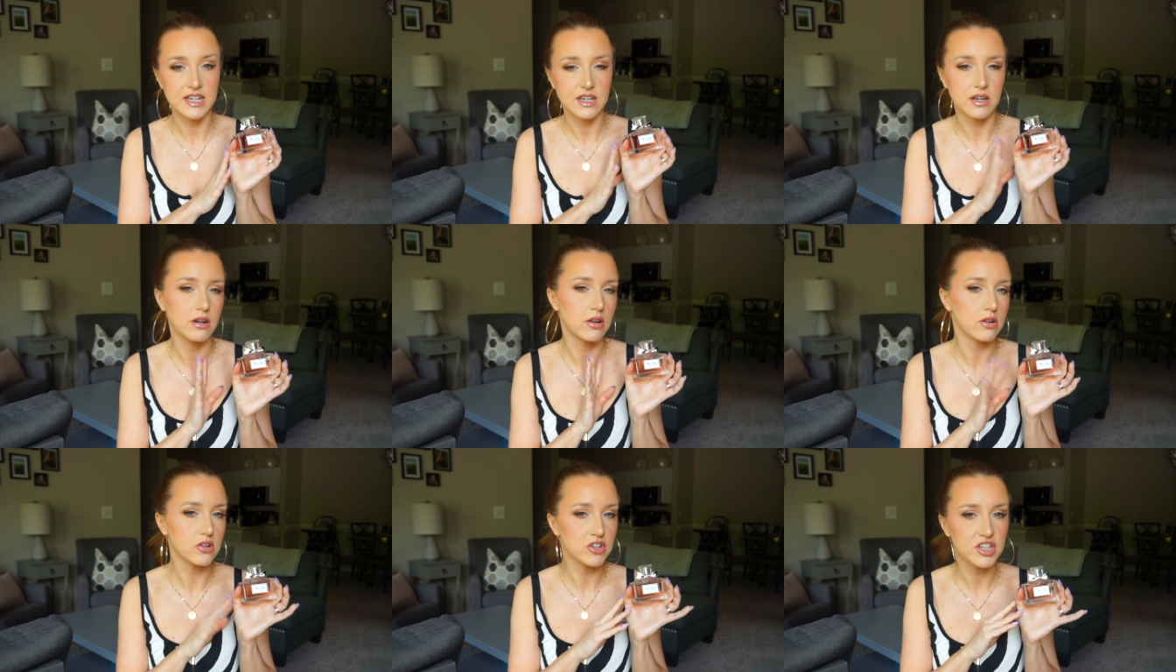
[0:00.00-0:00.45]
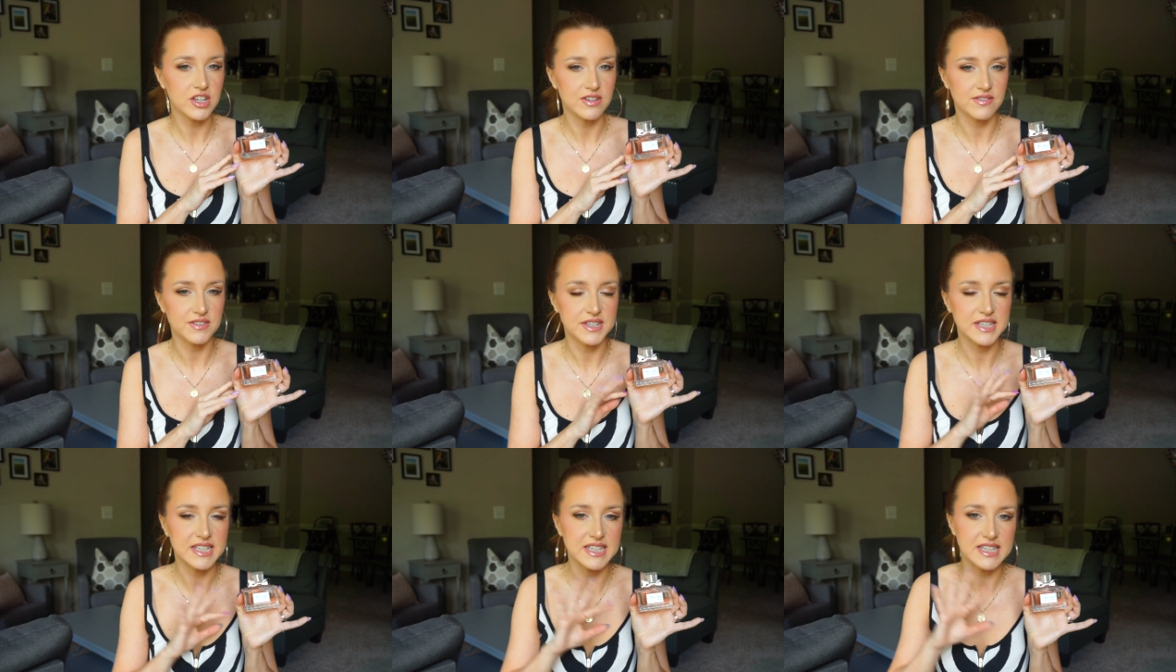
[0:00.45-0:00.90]
the
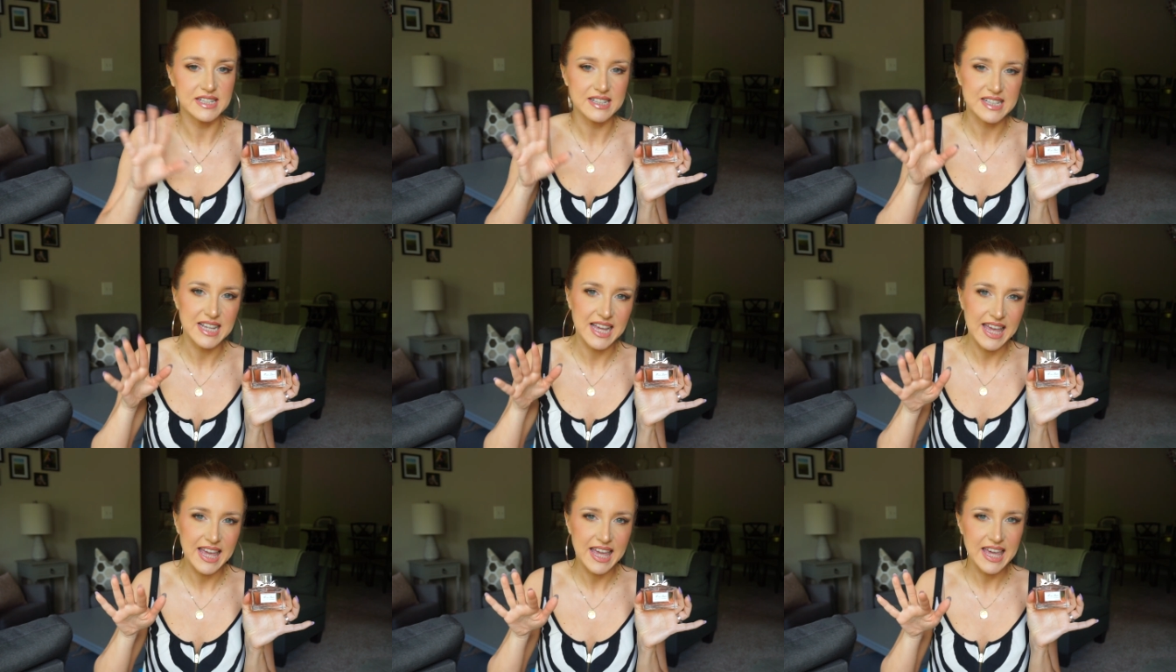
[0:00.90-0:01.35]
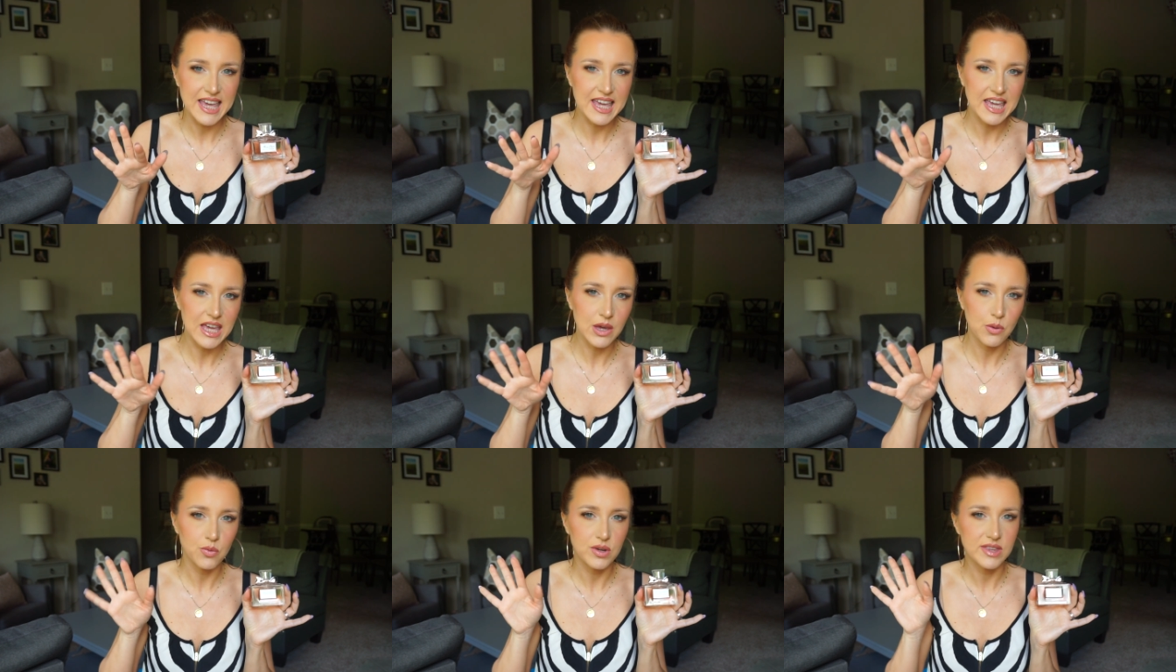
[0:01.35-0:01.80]
longevity is
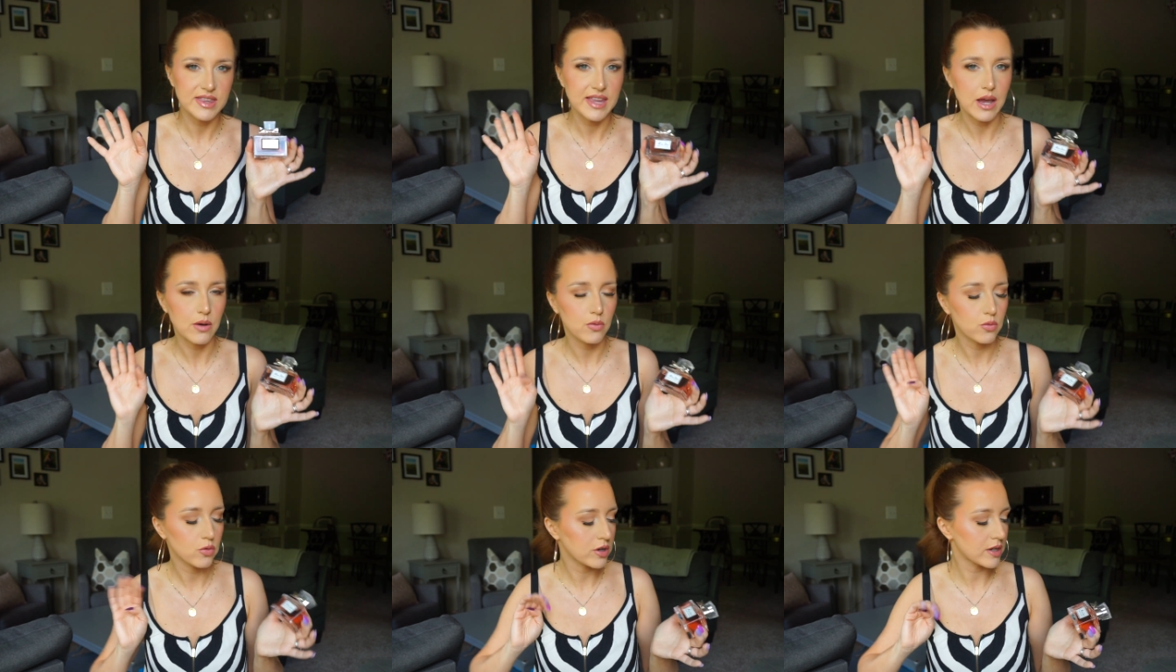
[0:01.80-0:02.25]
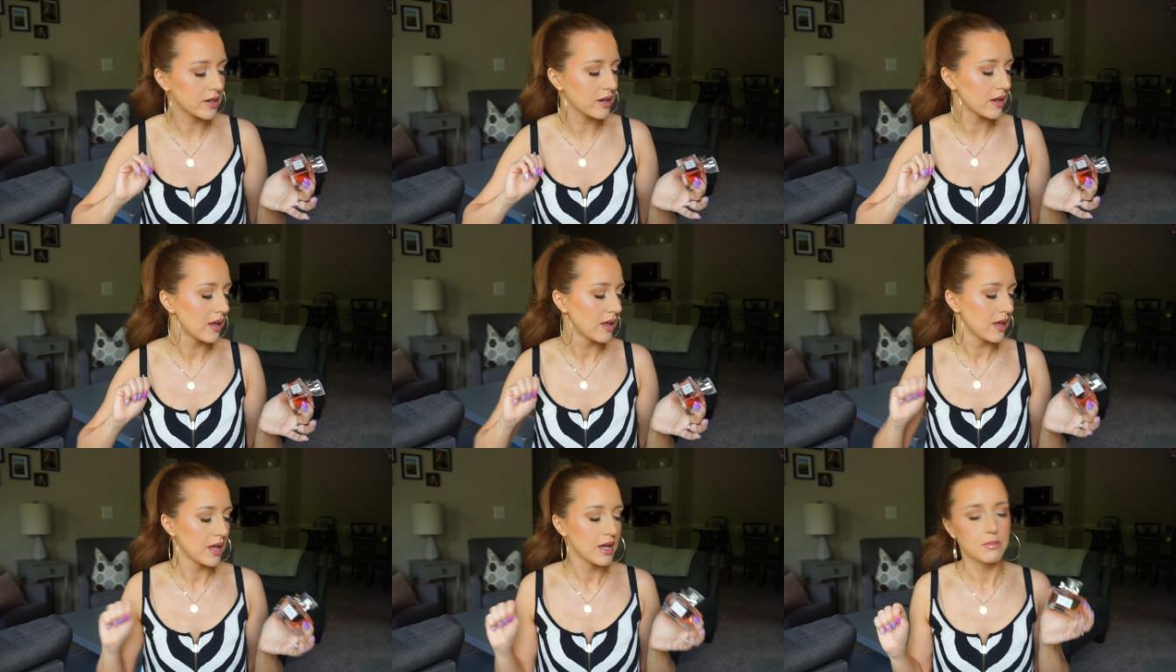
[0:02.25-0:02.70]
eh with that one,
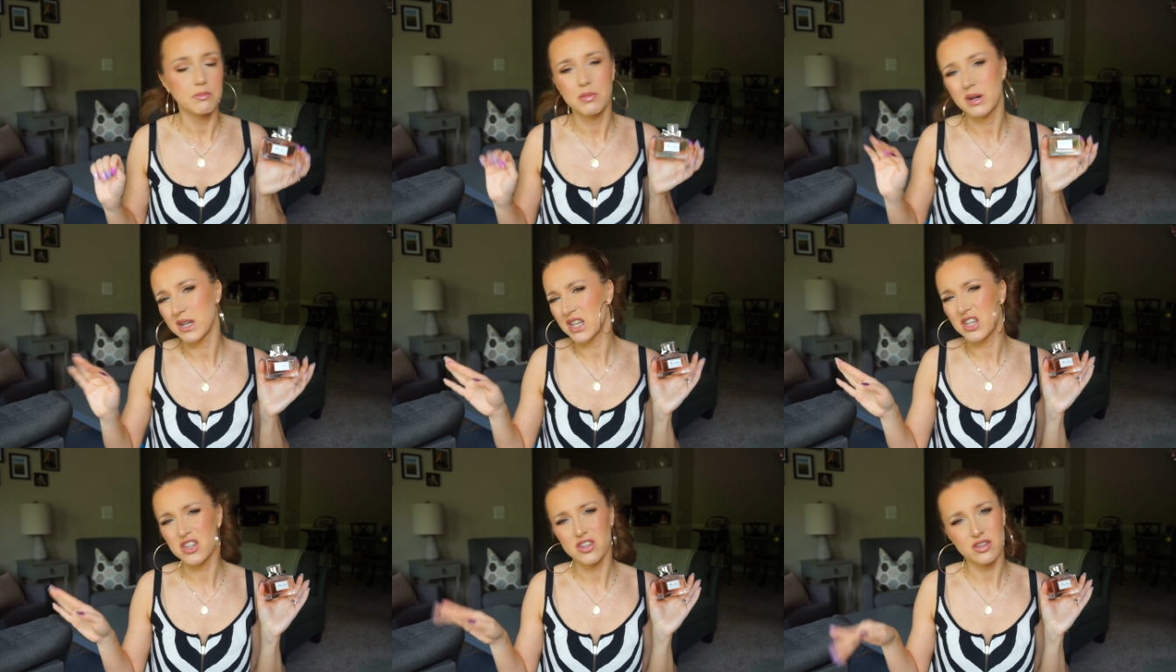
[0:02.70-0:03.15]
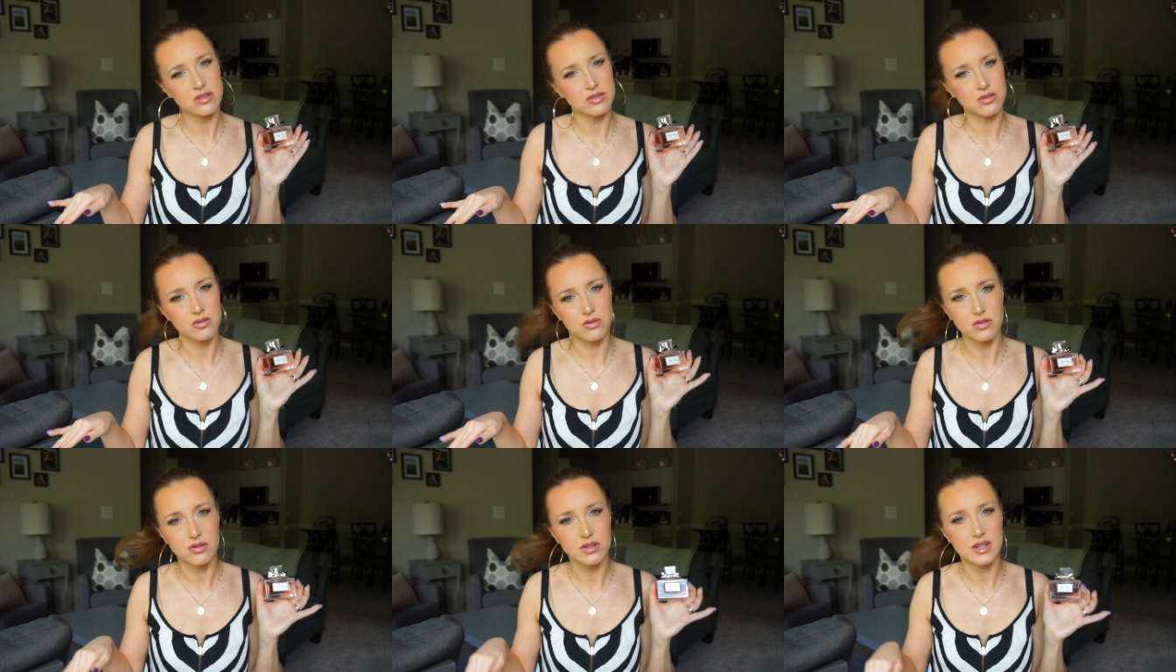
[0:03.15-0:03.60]
but it's just
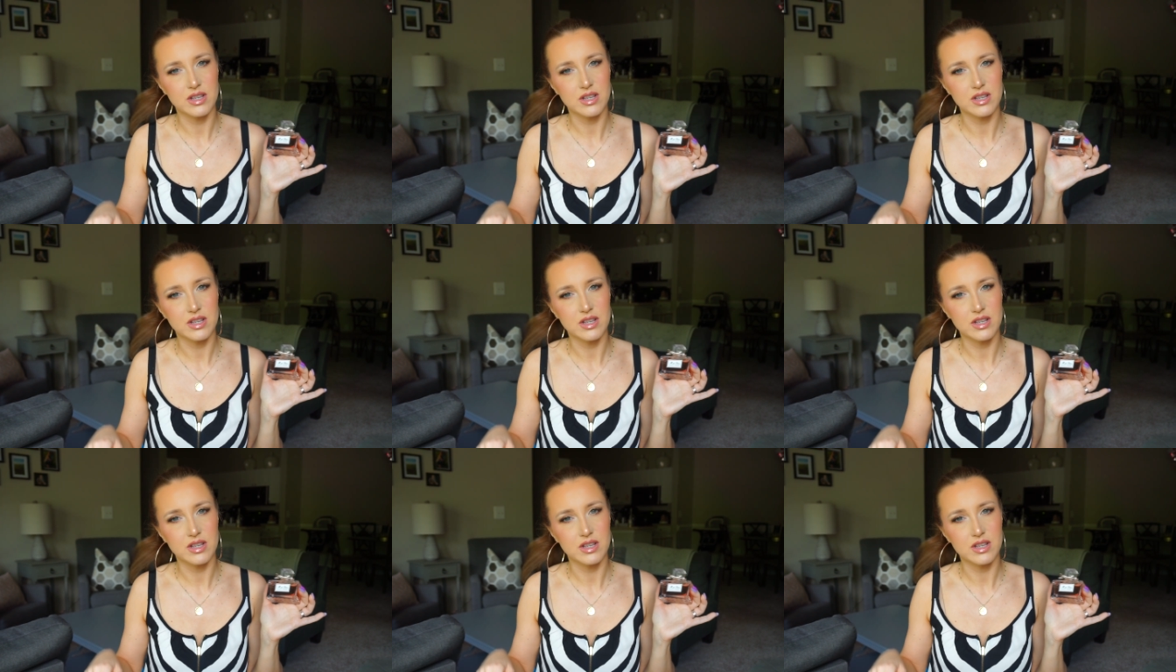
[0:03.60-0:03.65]
so good.